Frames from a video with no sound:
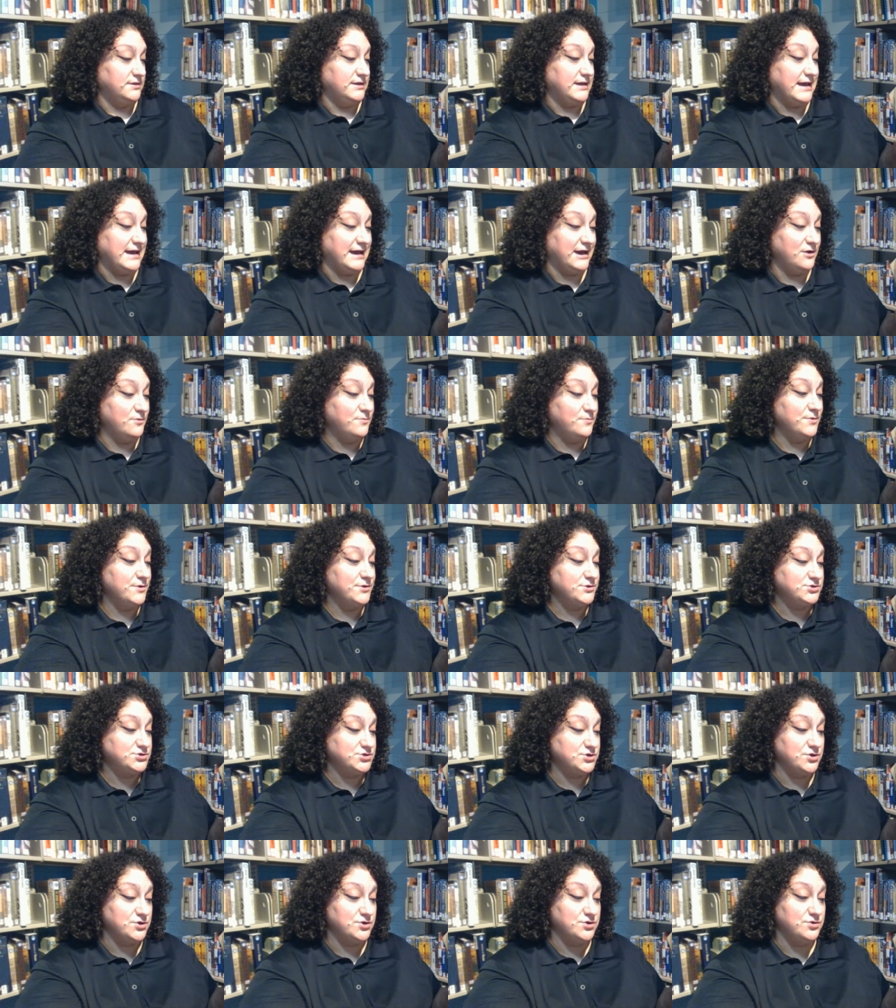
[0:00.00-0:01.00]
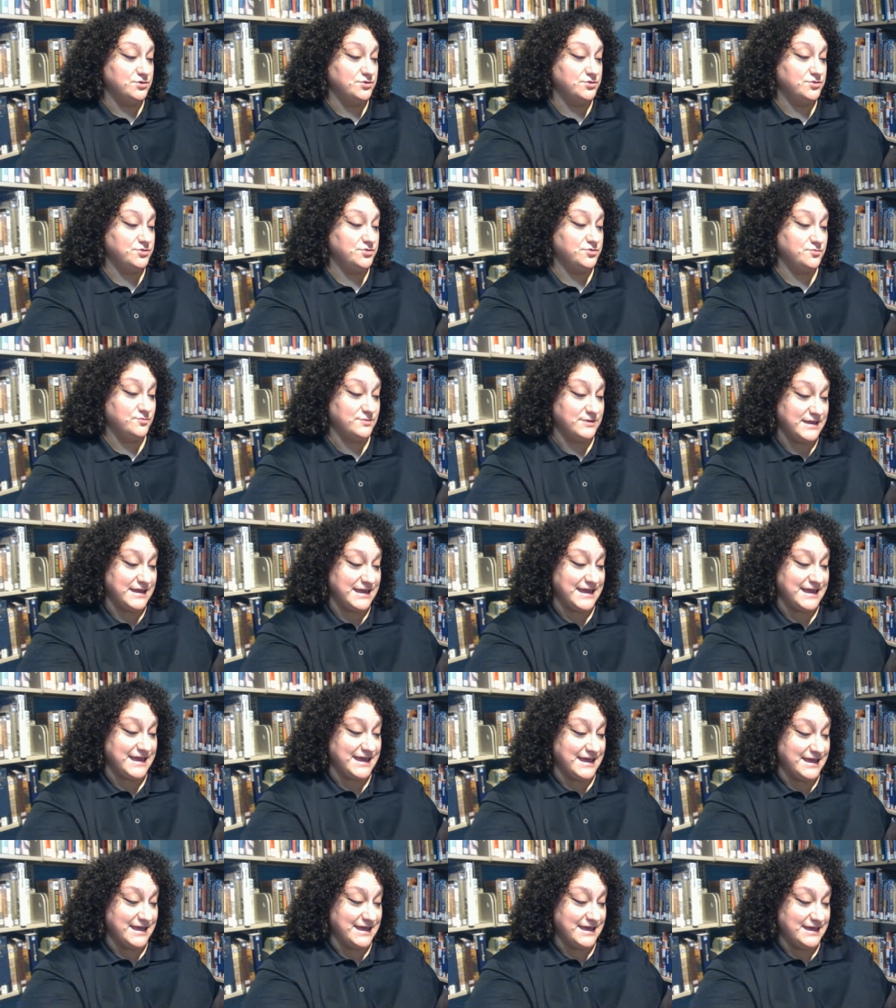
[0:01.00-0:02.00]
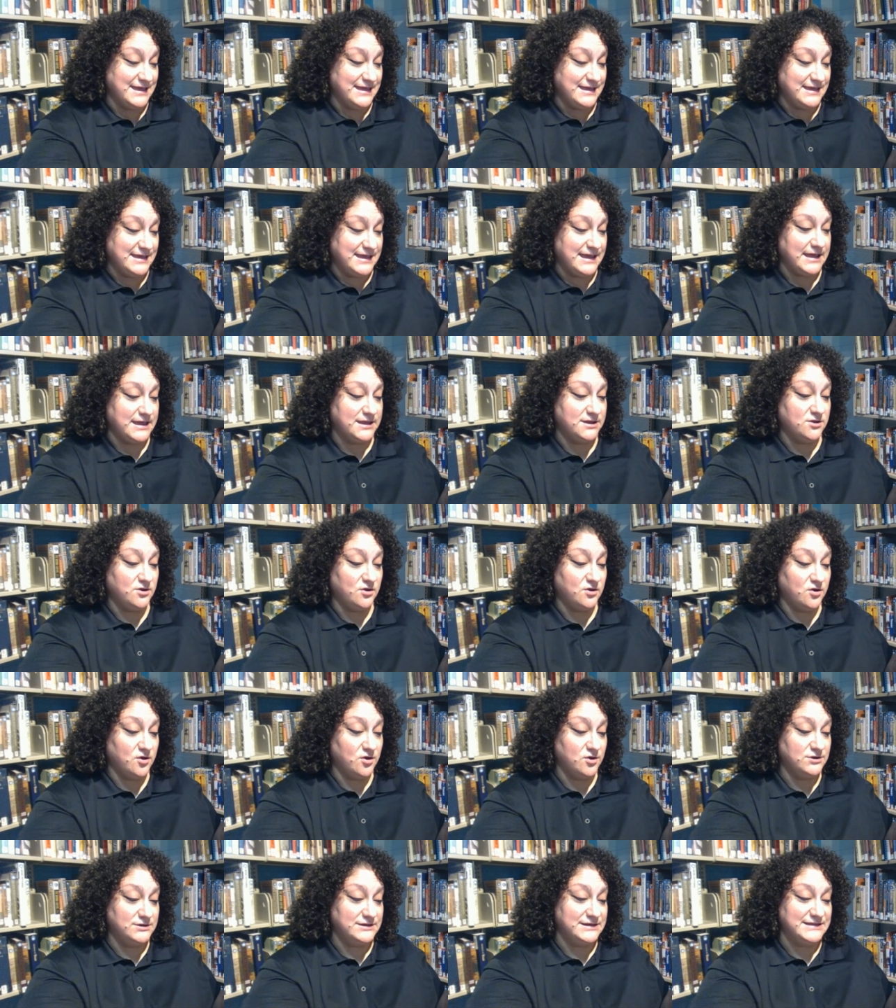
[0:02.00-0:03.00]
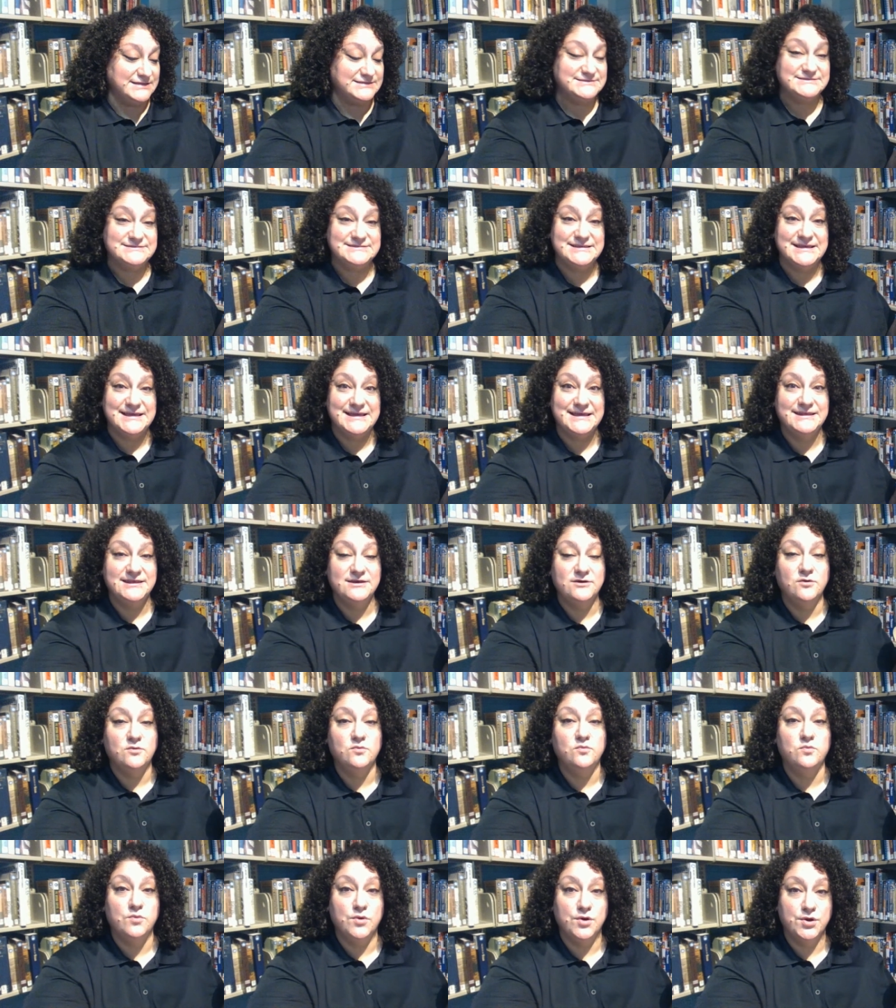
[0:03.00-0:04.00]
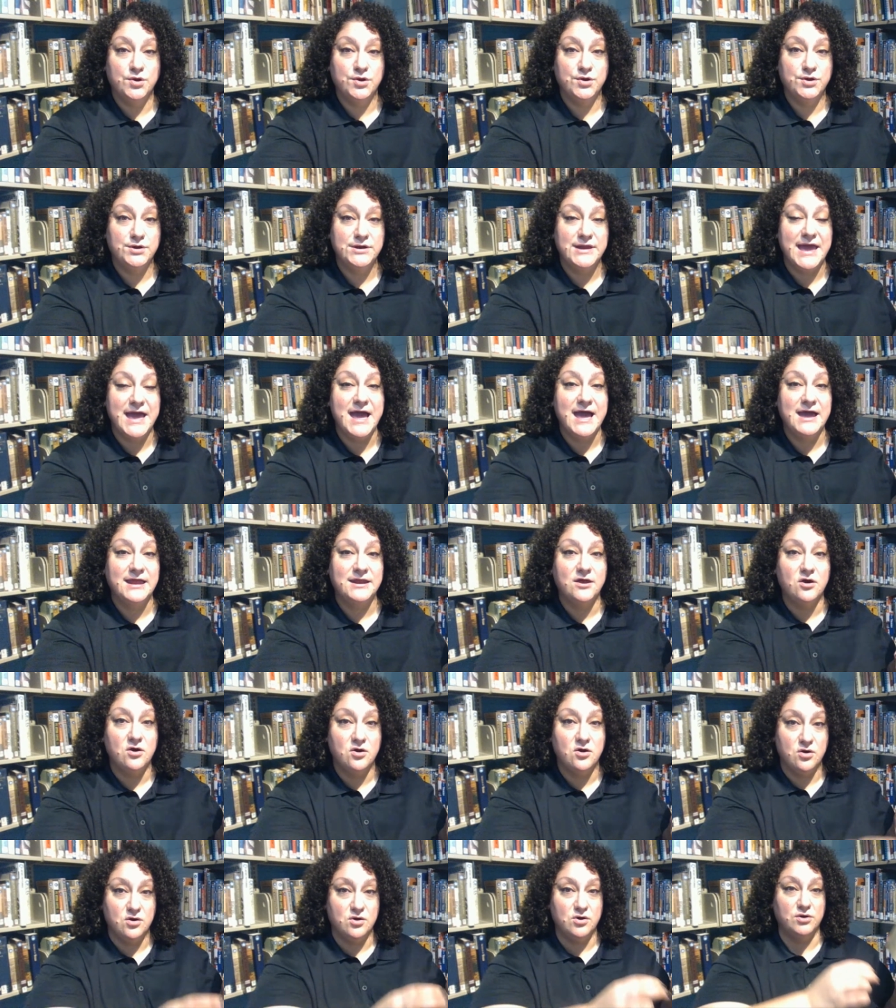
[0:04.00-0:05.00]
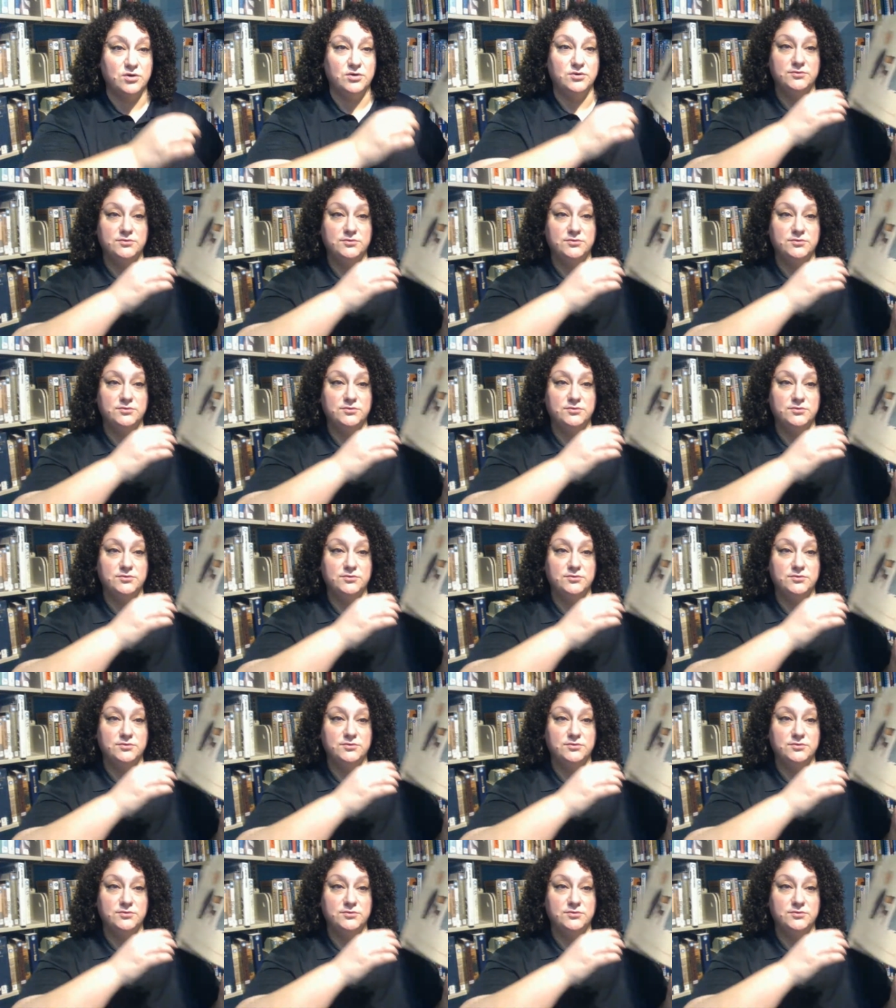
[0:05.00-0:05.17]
Albert turned 3 and hardly said a word at all.